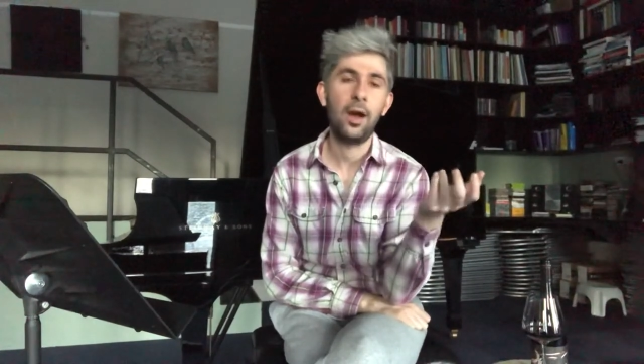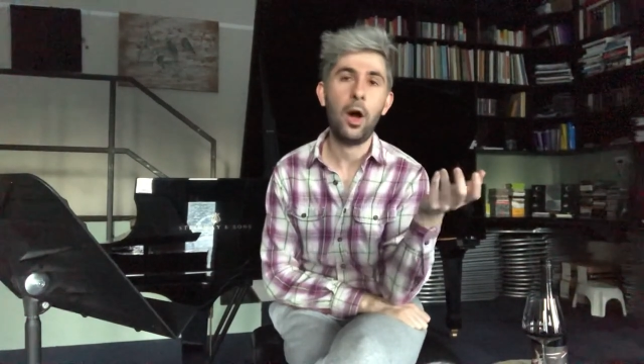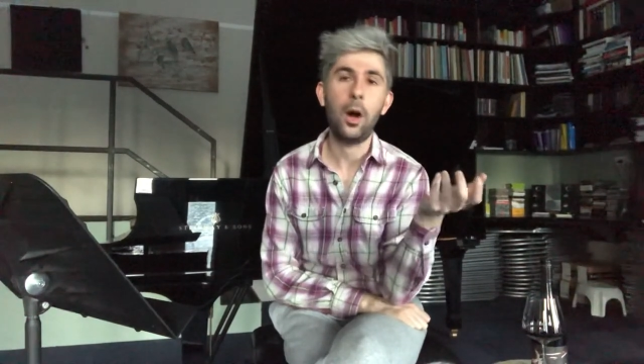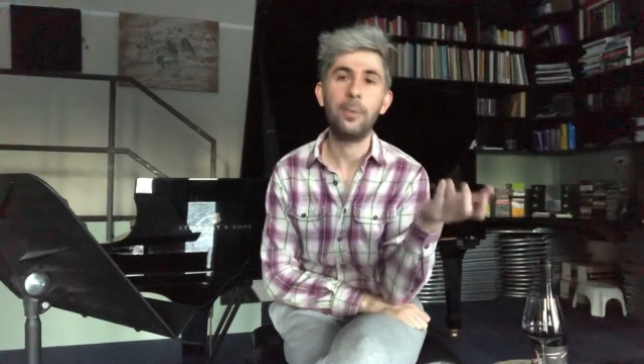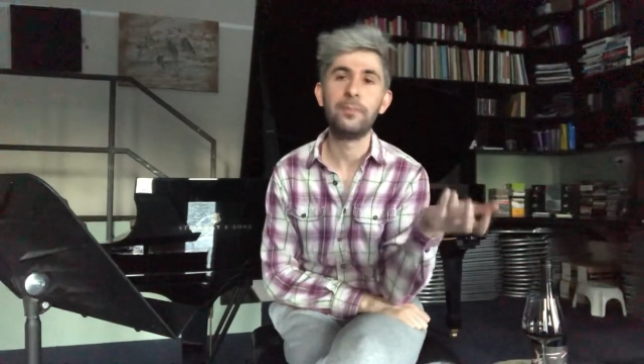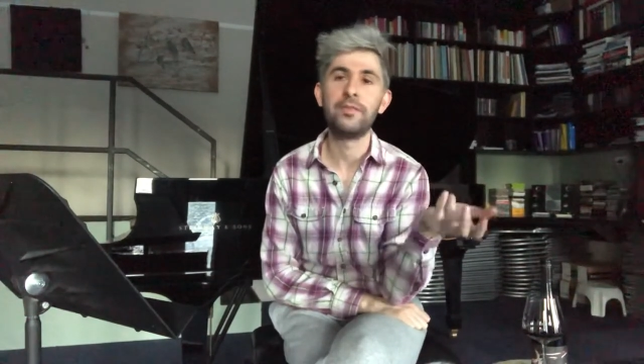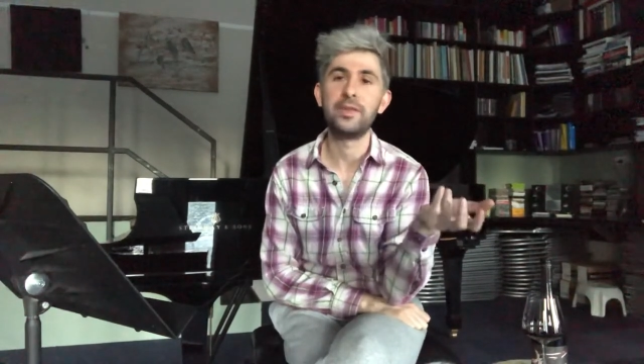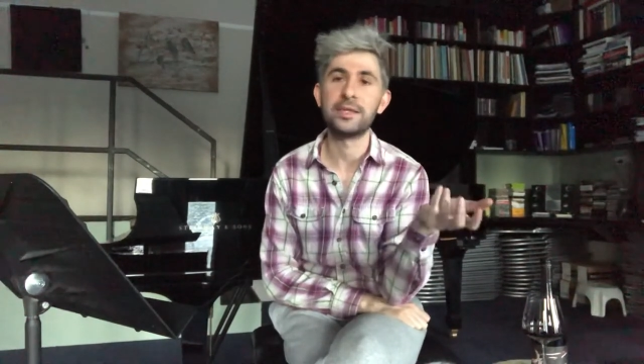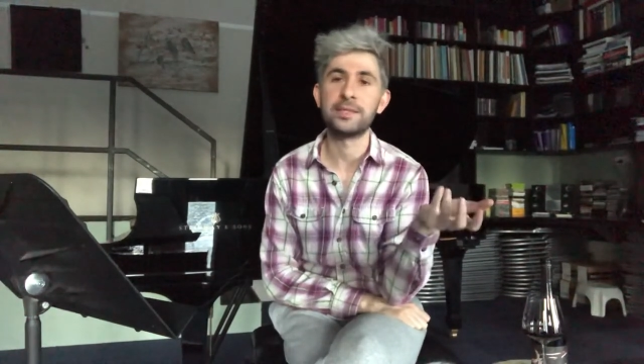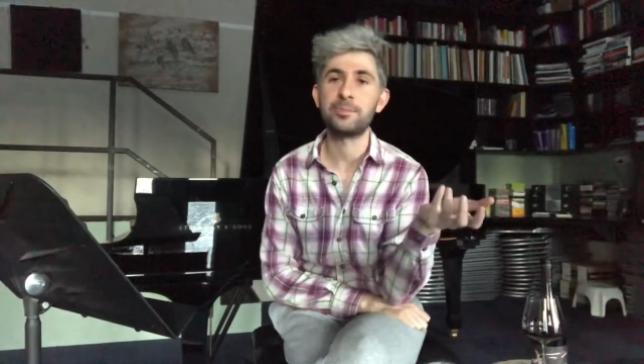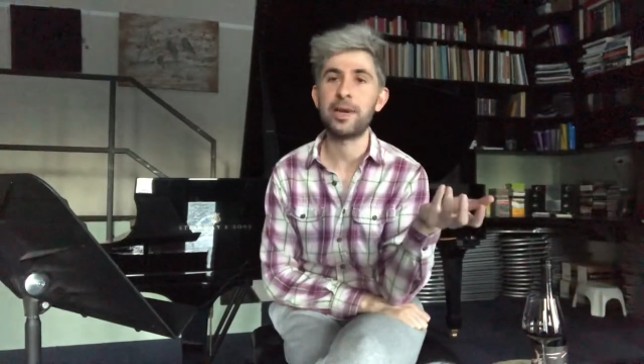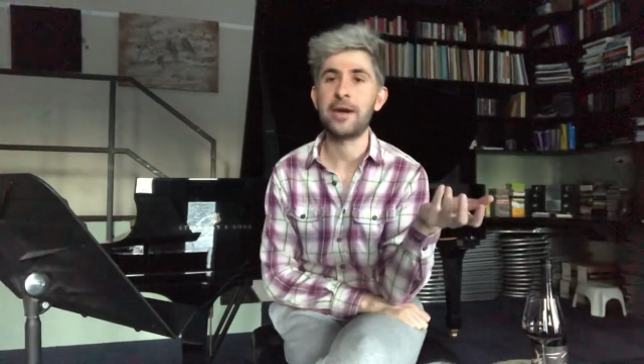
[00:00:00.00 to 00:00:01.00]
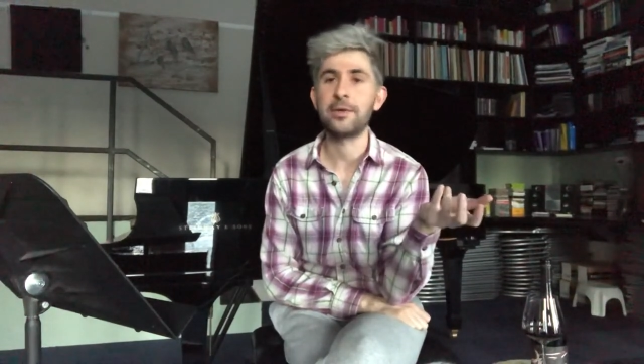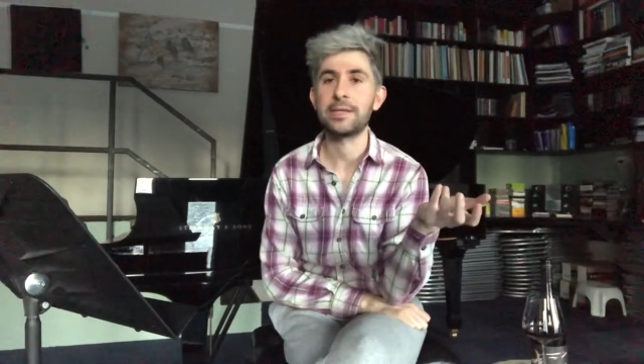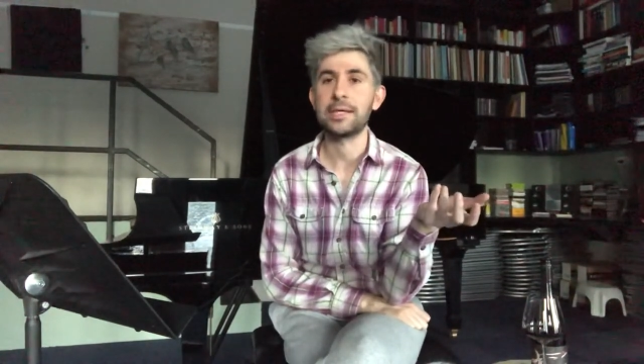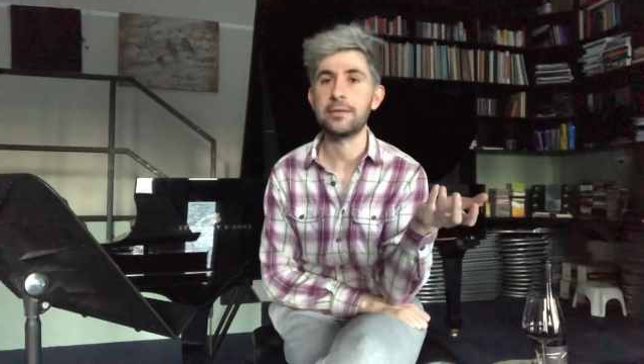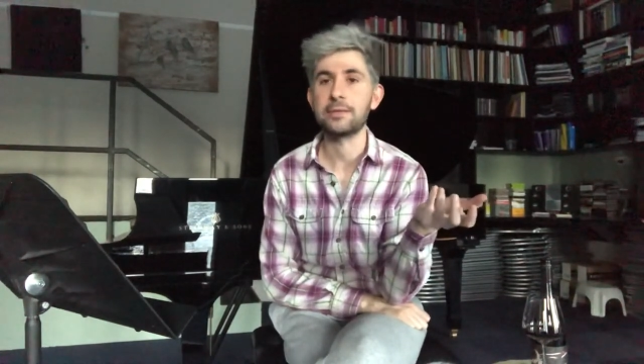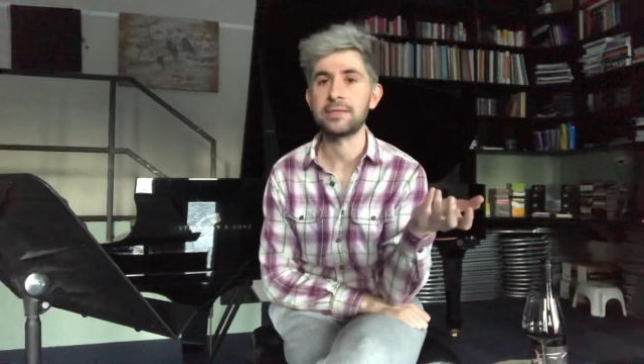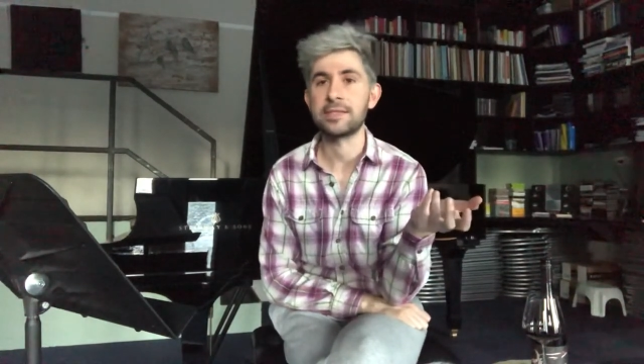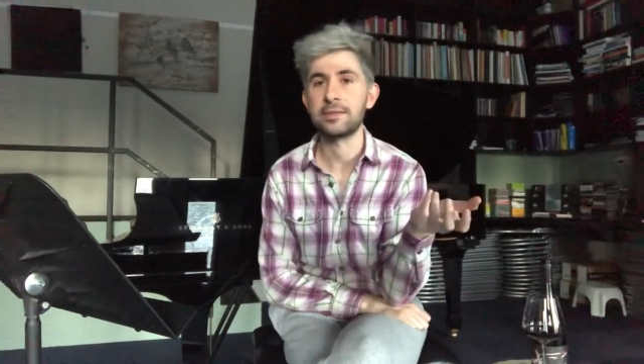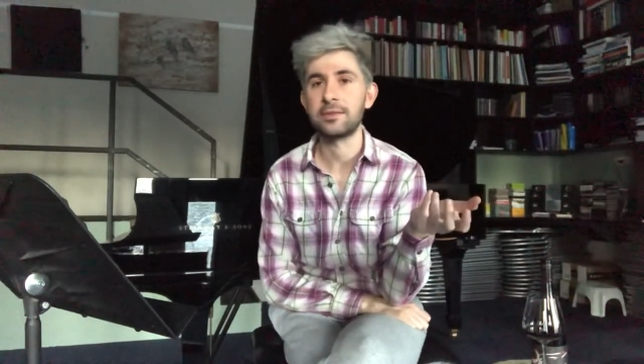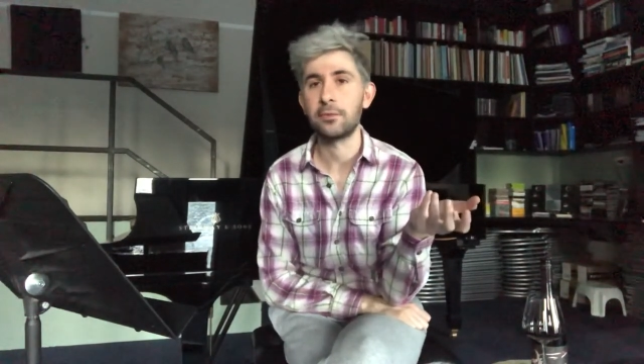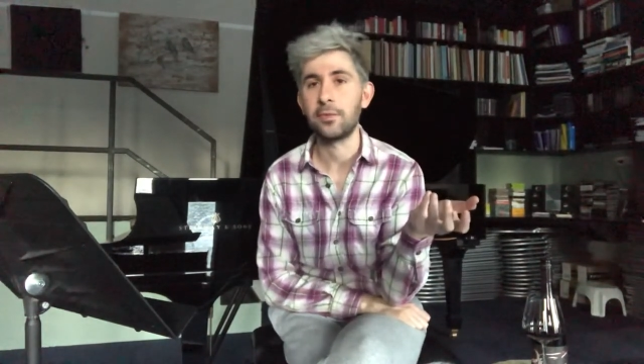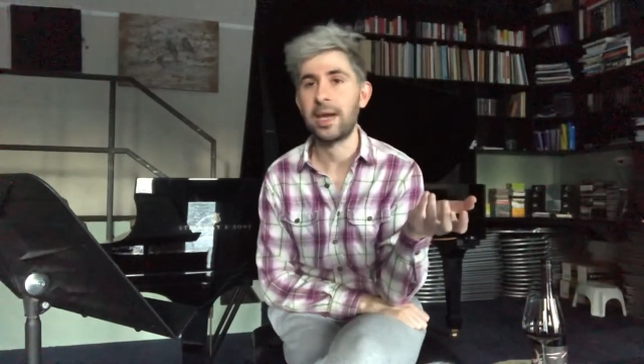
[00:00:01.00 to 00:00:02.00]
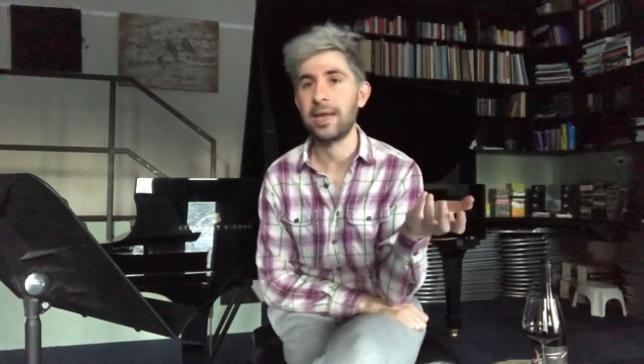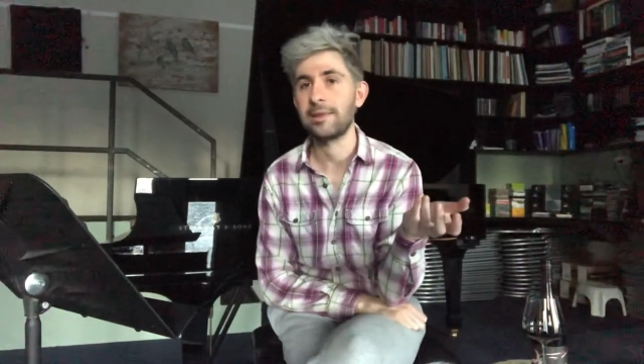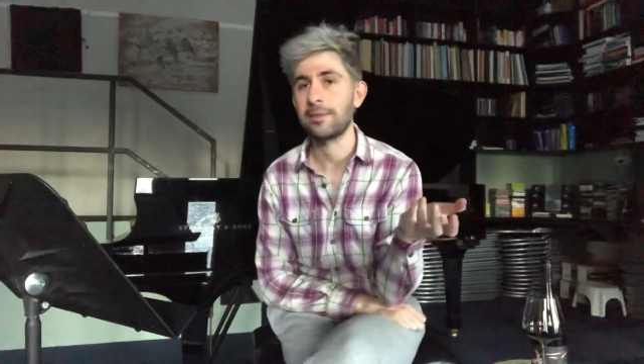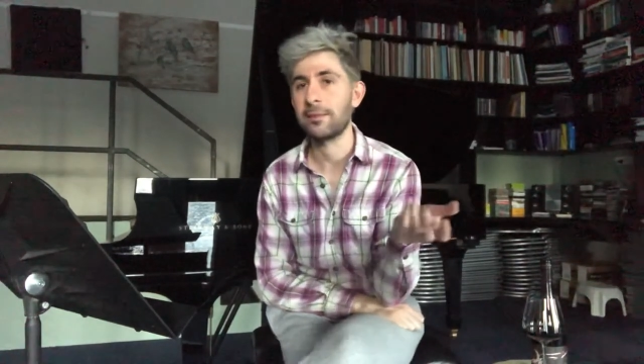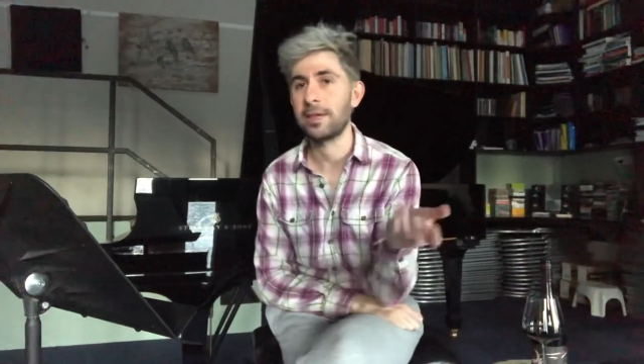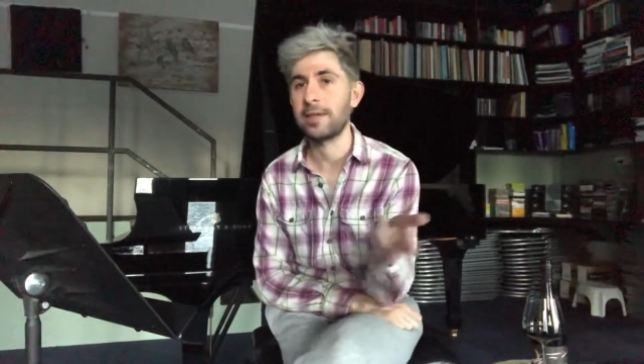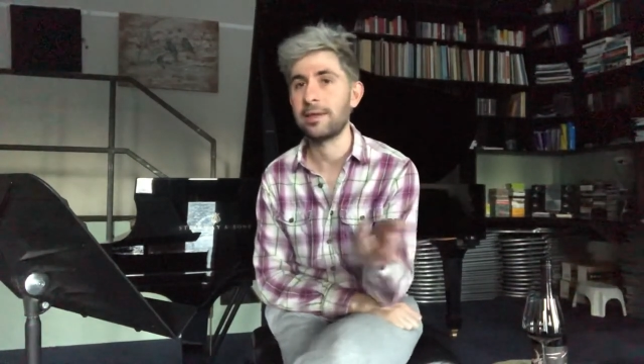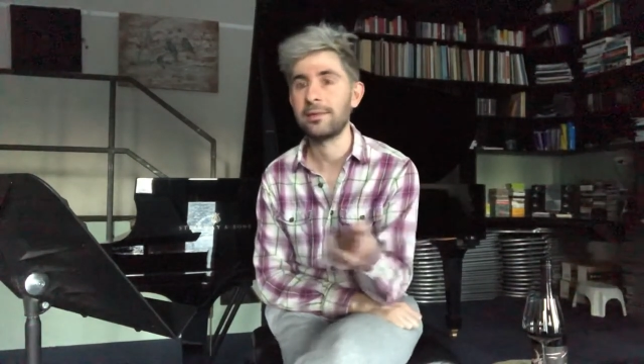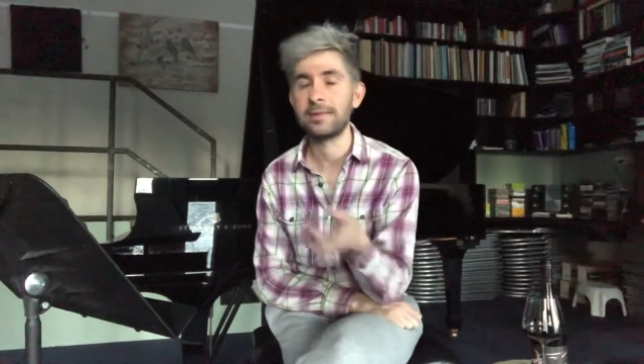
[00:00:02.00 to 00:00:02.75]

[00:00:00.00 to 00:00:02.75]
obvious parallels in the way that we